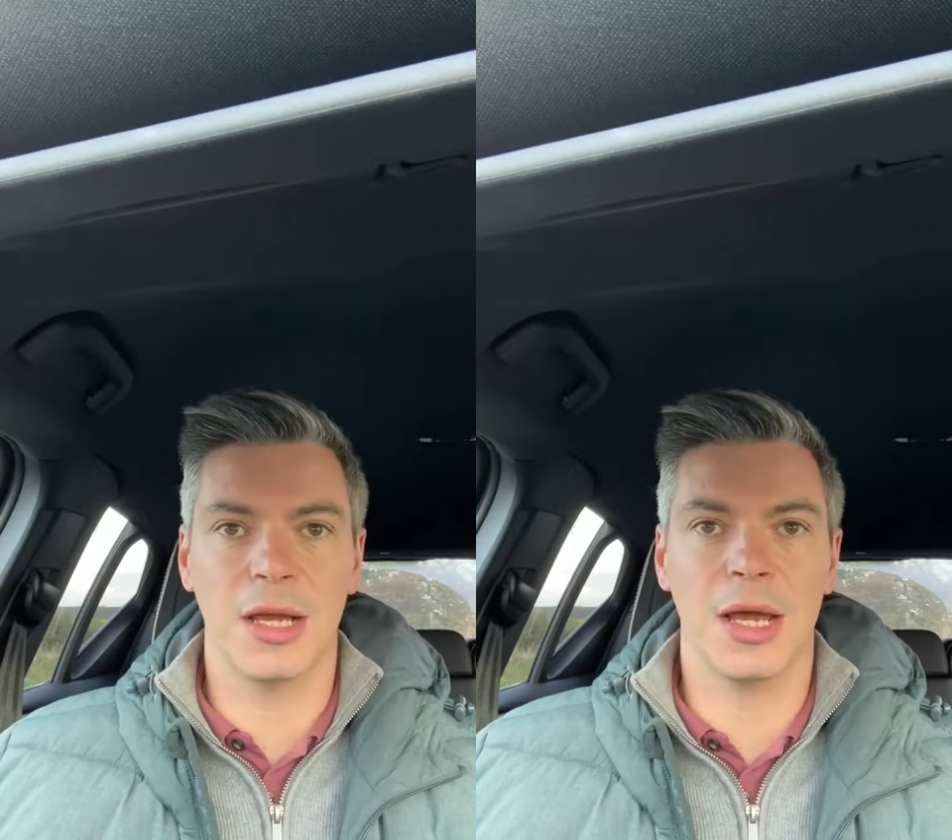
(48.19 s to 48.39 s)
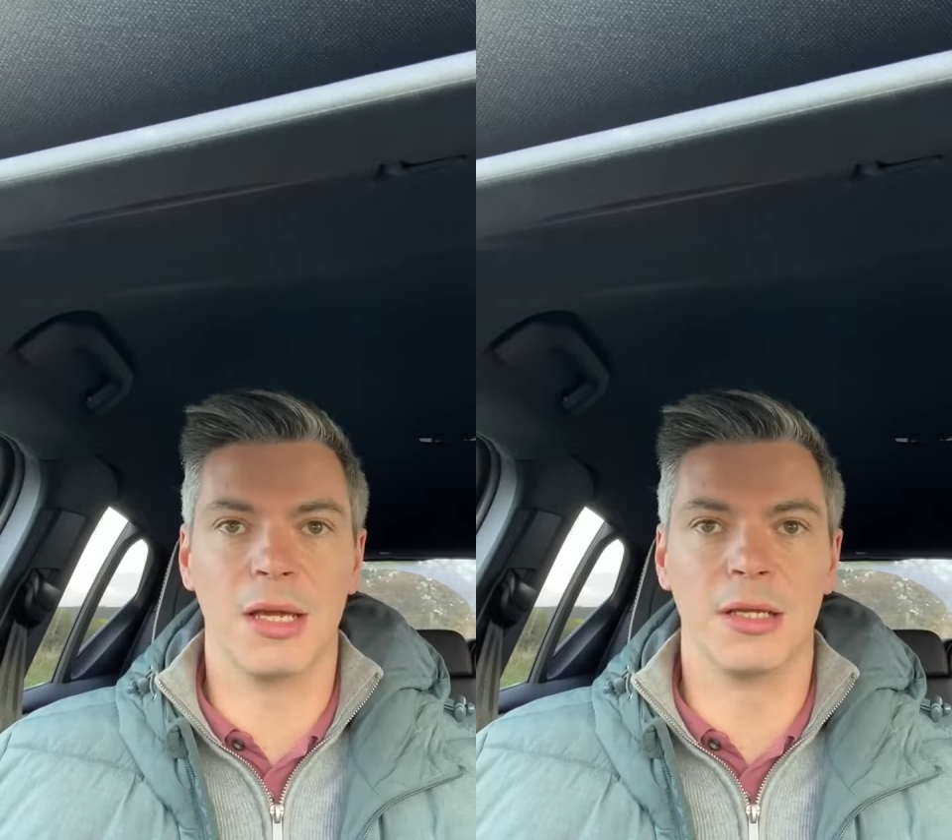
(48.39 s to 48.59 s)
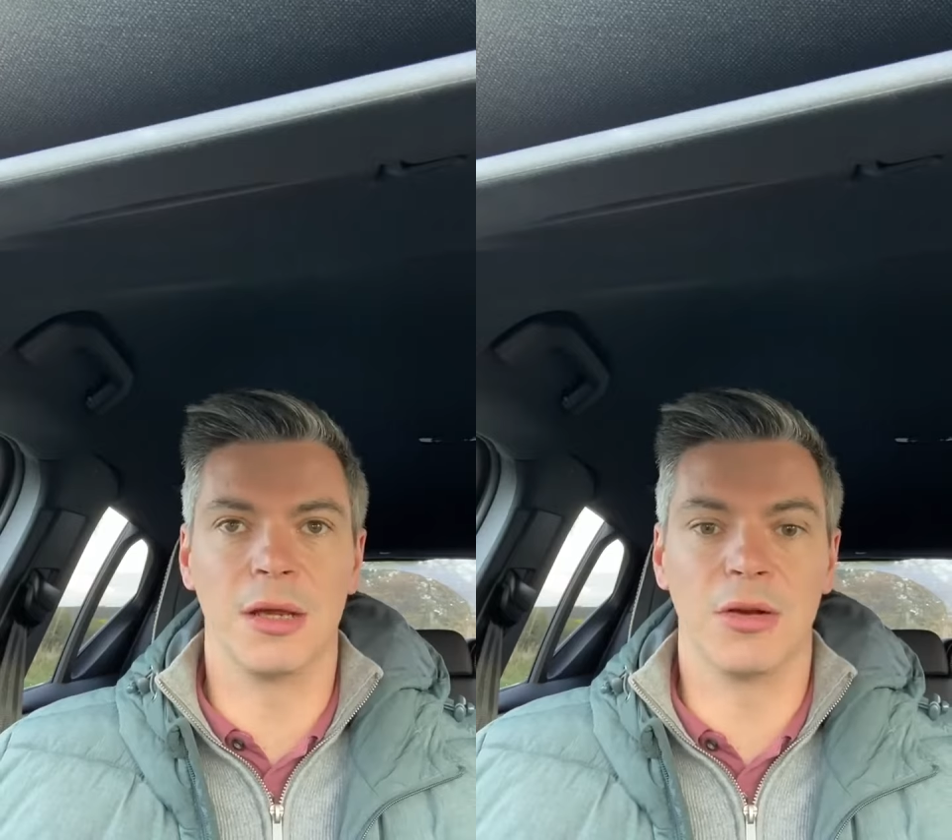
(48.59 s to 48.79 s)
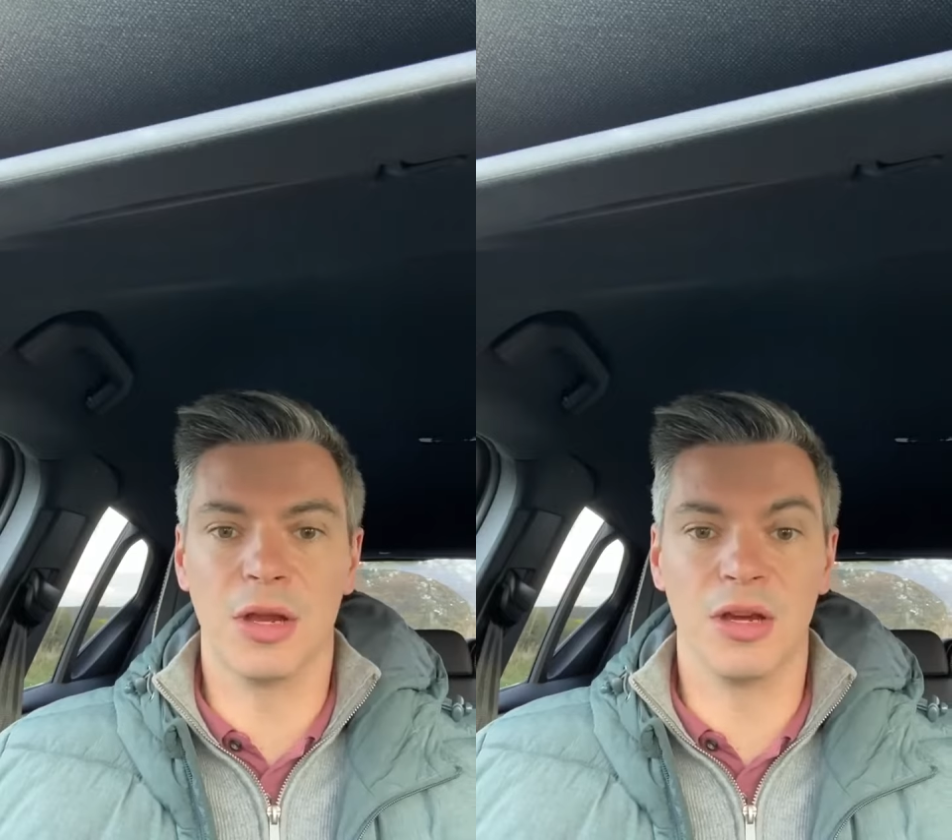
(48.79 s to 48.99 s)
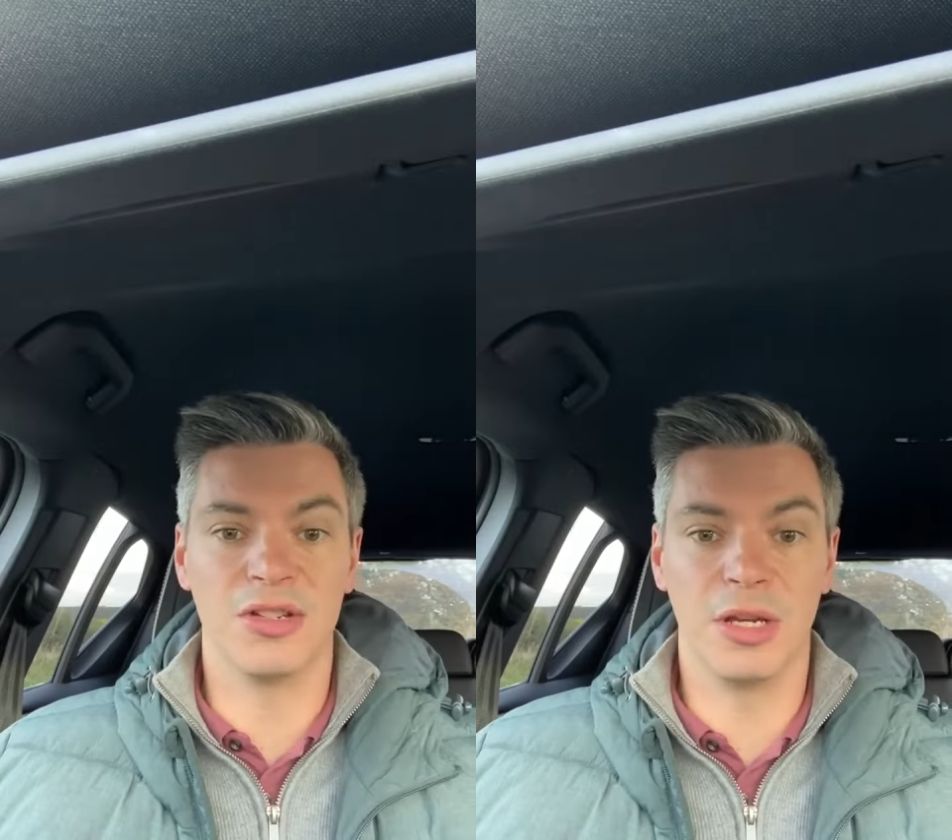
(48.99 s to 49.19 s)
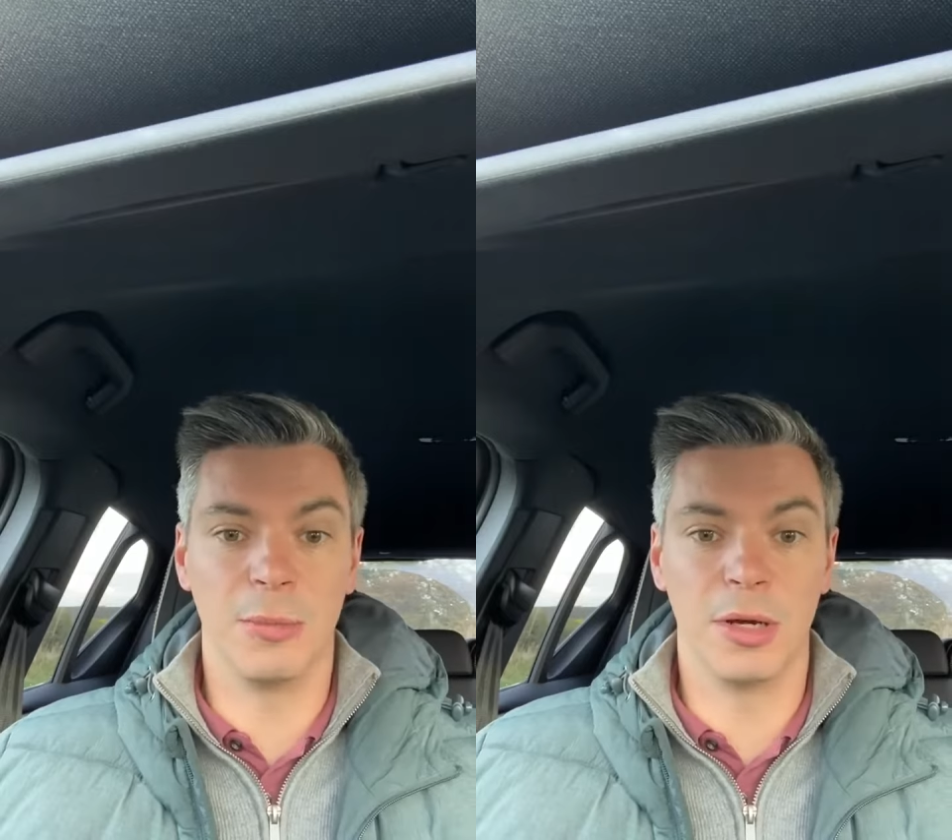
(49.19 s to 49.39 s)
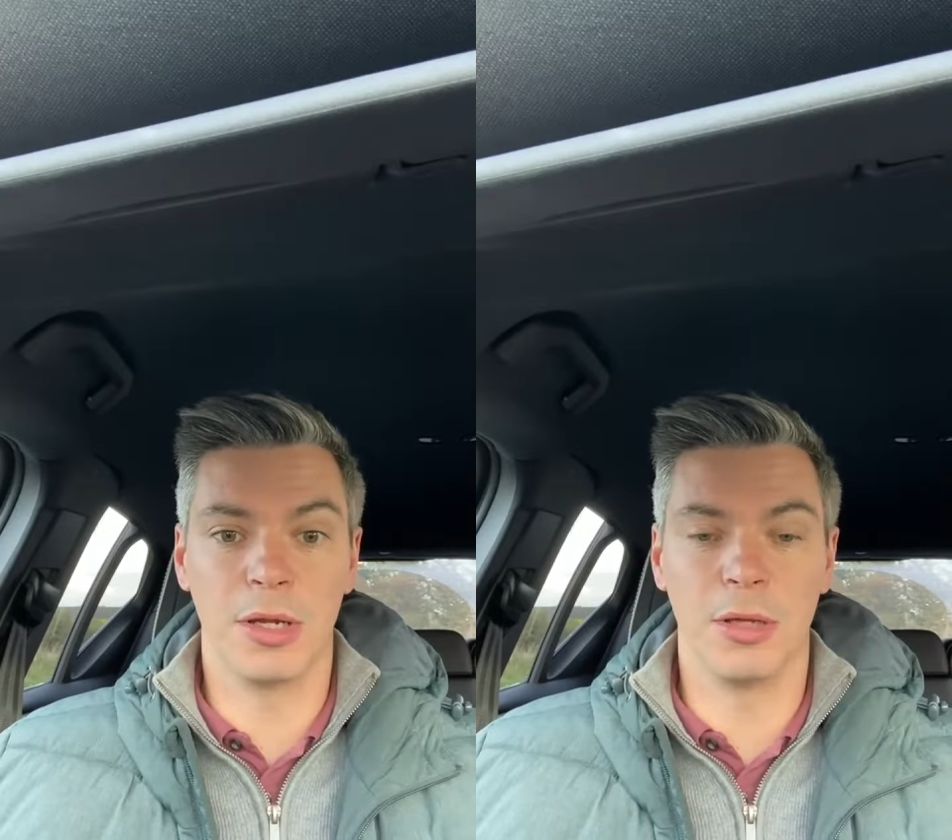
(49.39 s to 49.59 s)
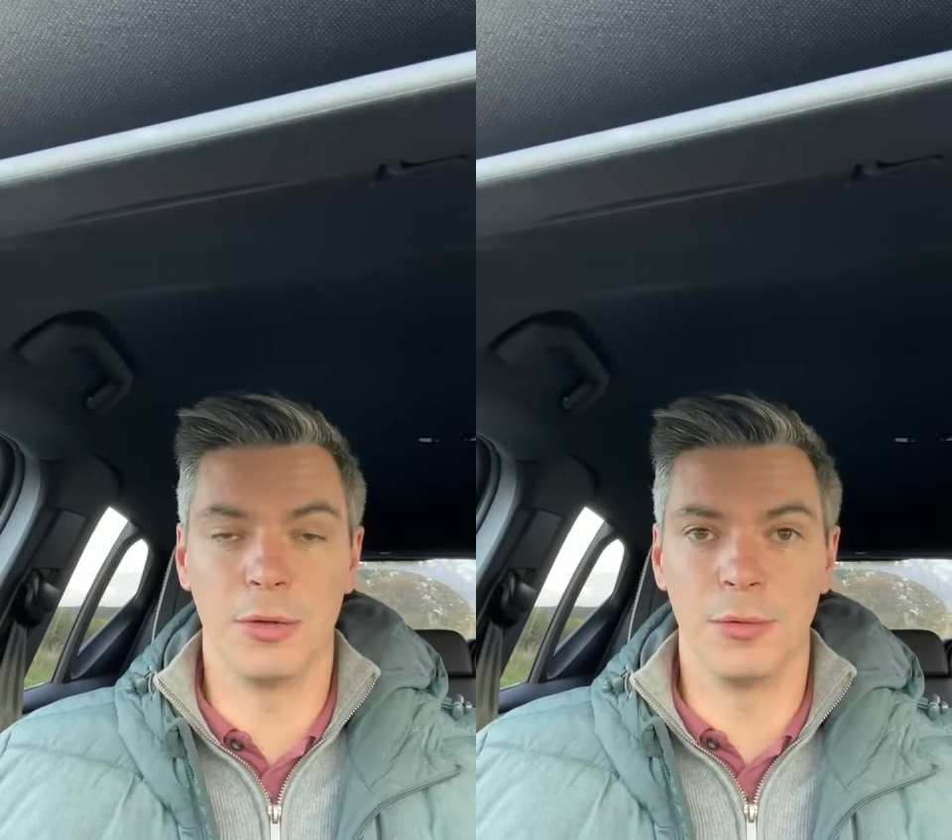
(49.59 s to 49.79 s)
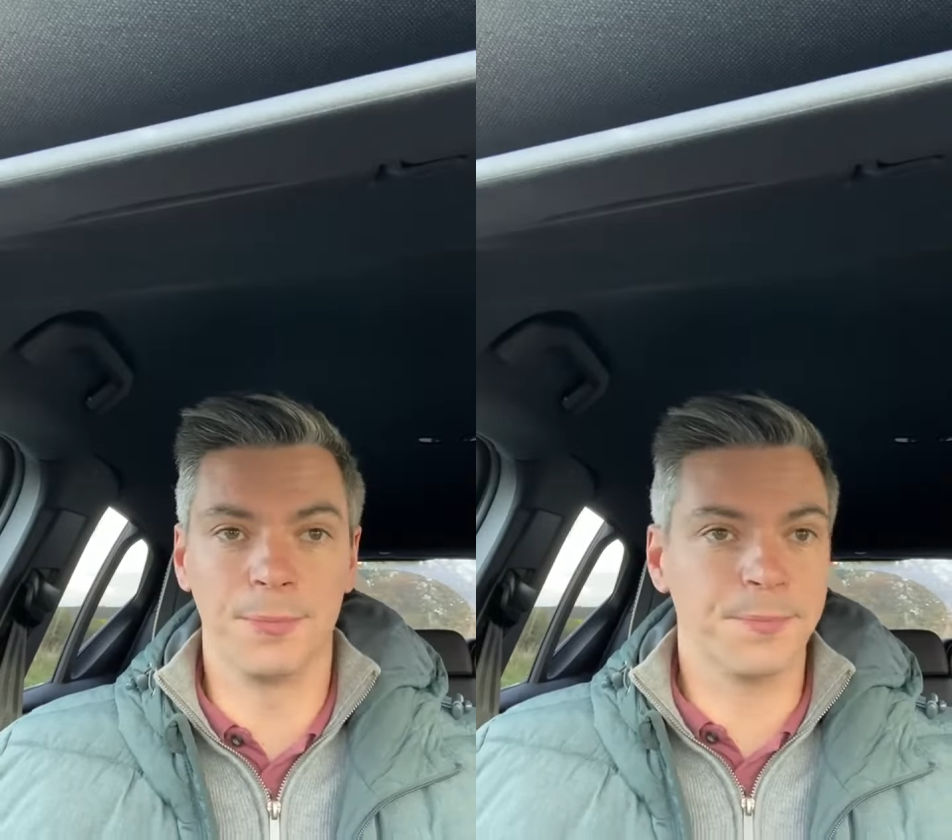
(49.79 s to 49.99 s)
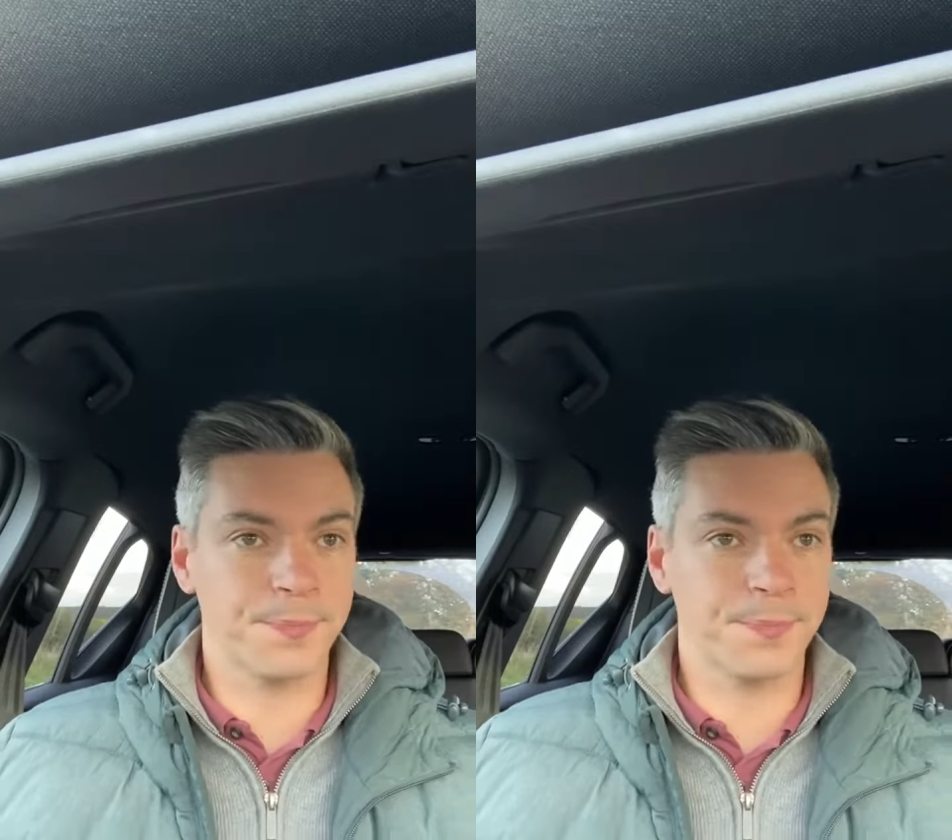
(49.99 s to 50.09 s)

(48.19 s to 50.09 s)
And I'd encourage anybody who